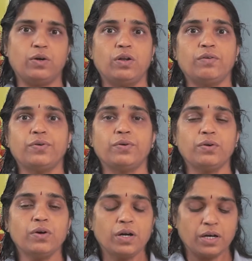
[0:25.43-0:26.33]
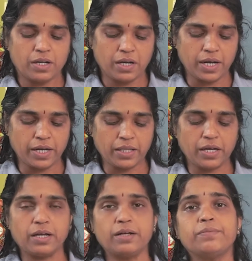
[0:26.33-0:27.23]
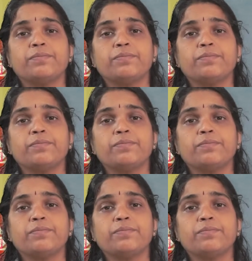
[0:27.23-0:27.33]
All of you written the